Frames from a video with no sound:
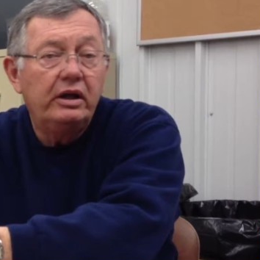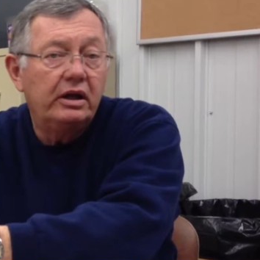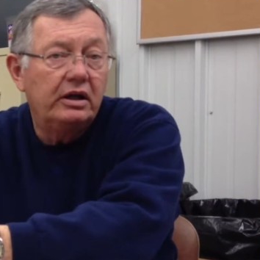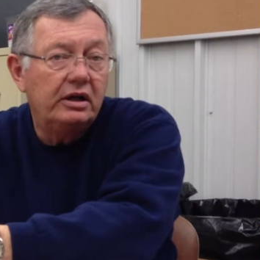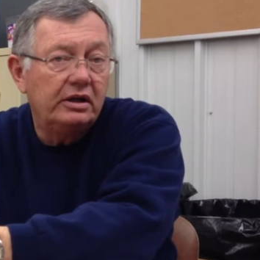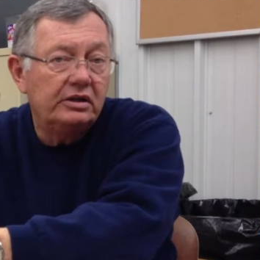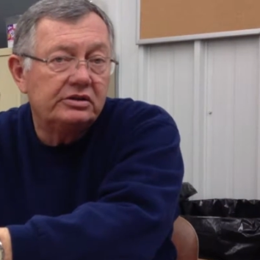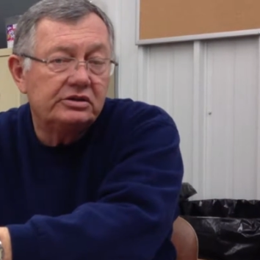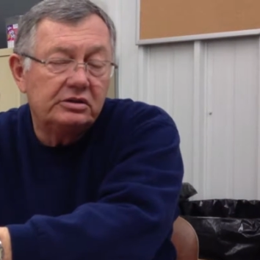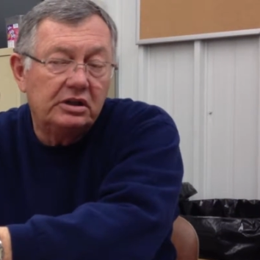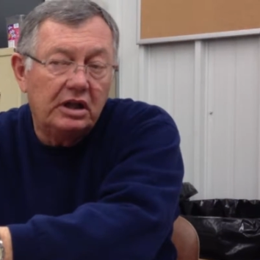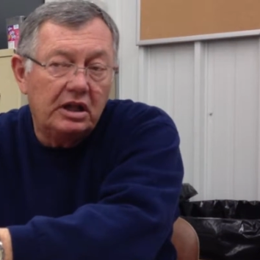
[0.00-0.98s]
And it is,
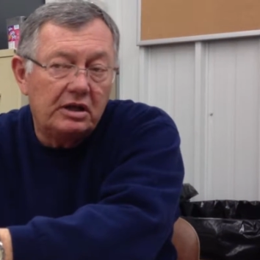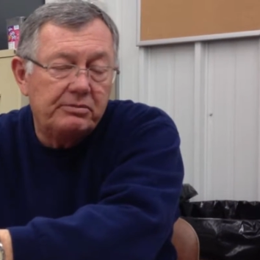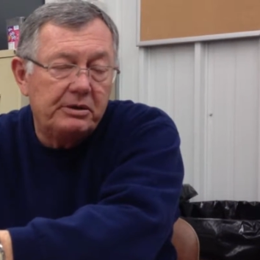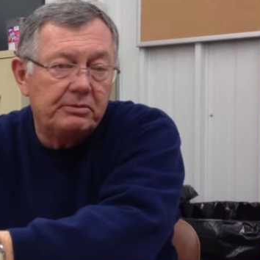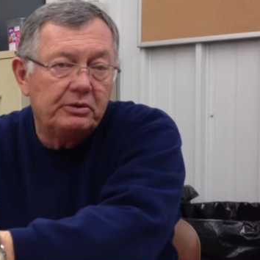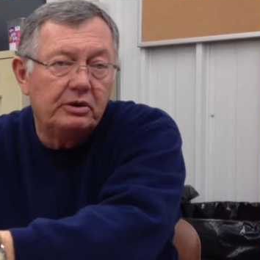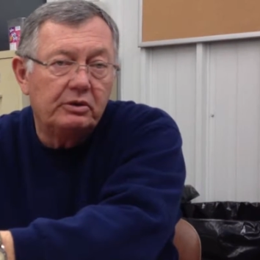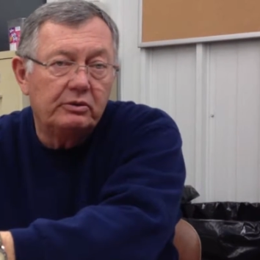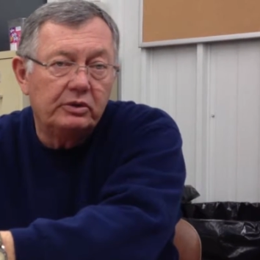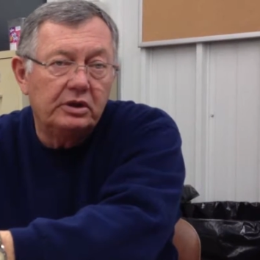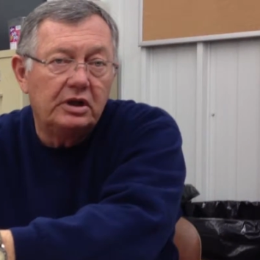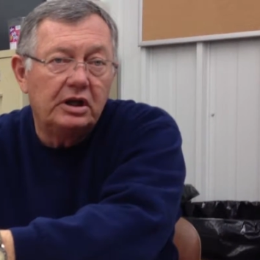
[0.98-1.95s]
and a lot of people don't
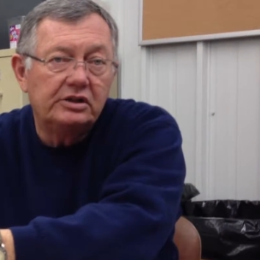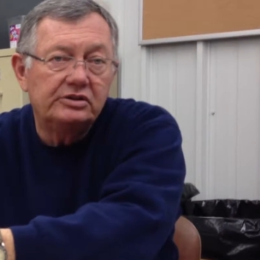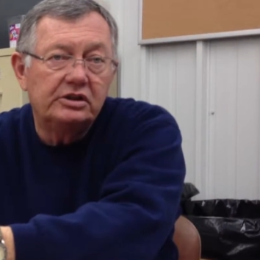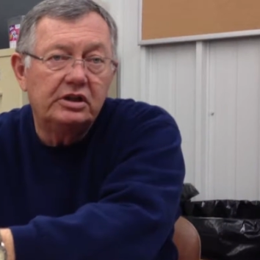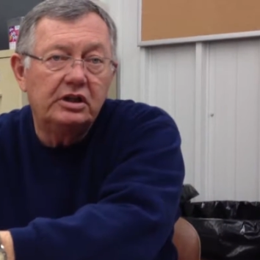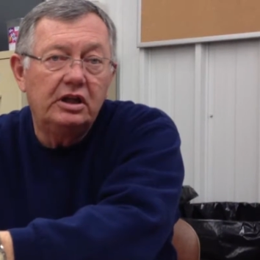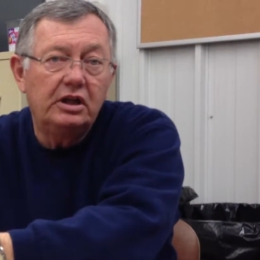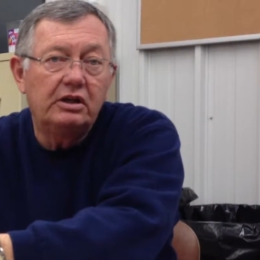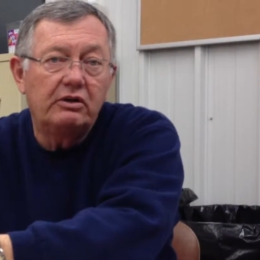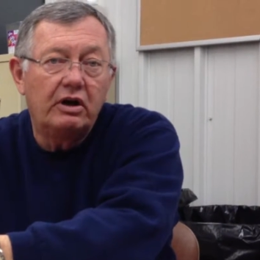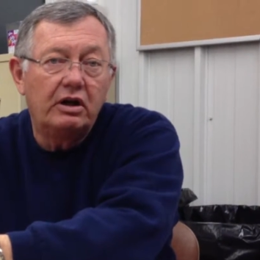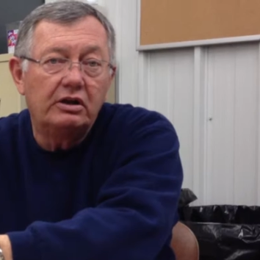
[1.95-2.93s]
realize that the Kiddie
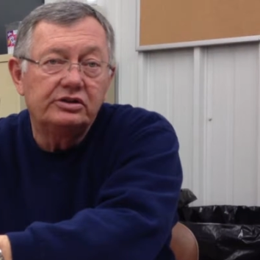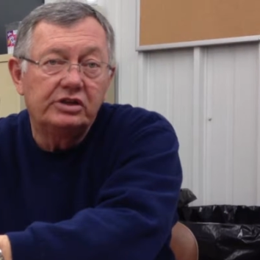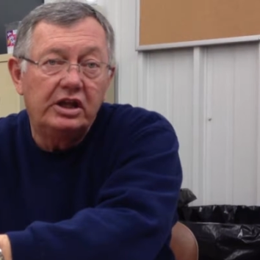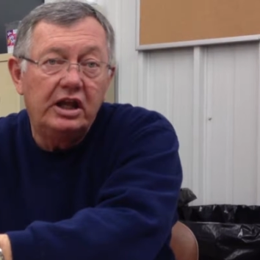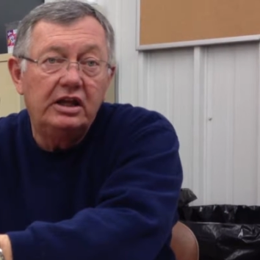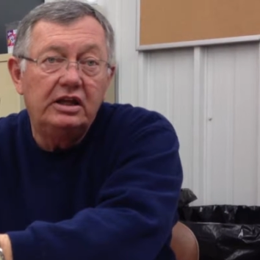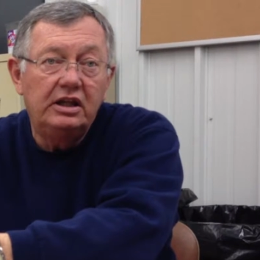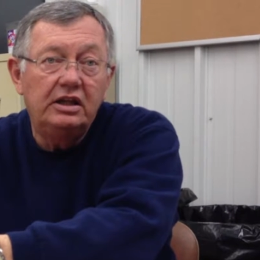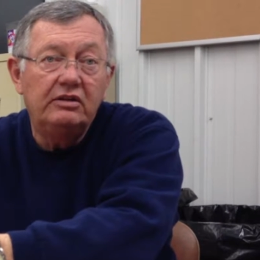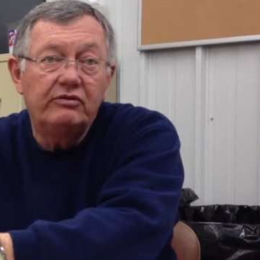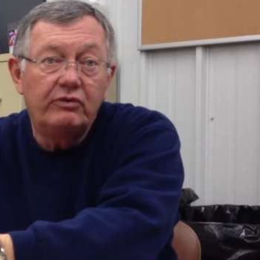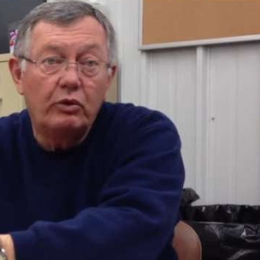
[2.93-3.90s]
Korral is
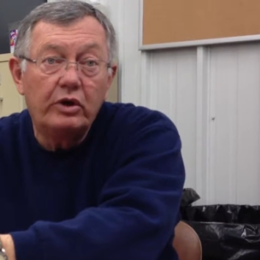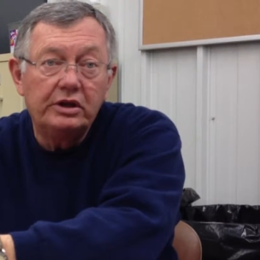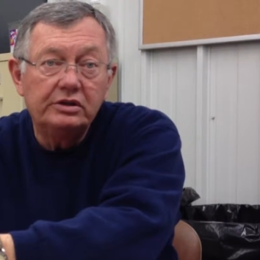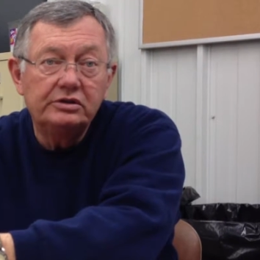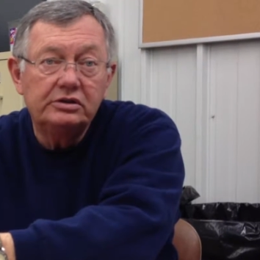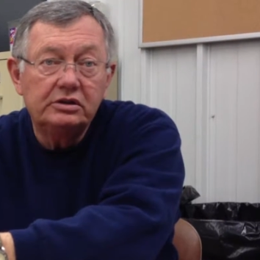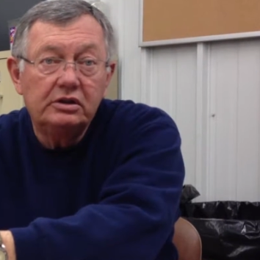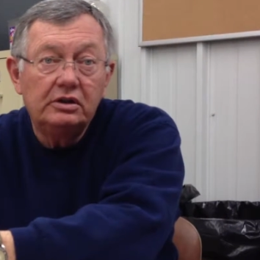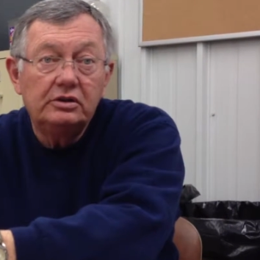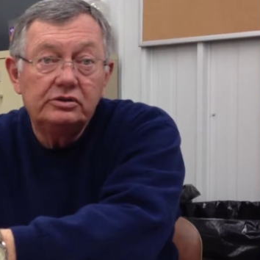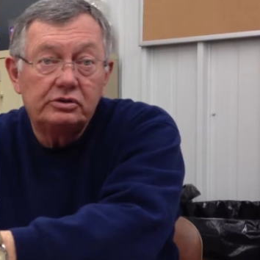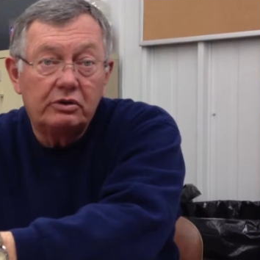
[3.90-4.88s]
a 1940s
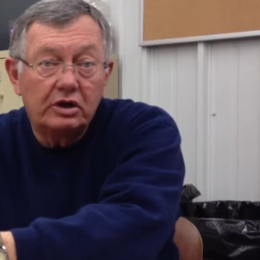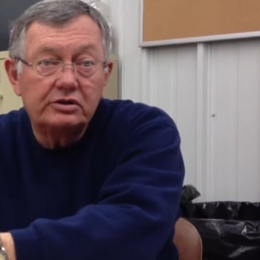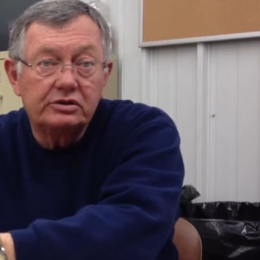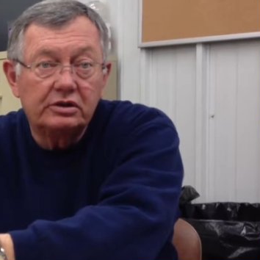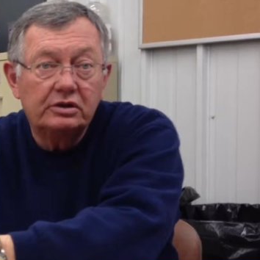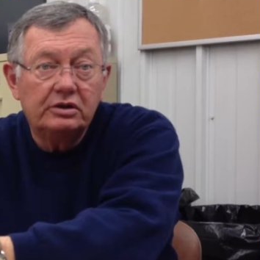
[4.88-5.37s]
structure.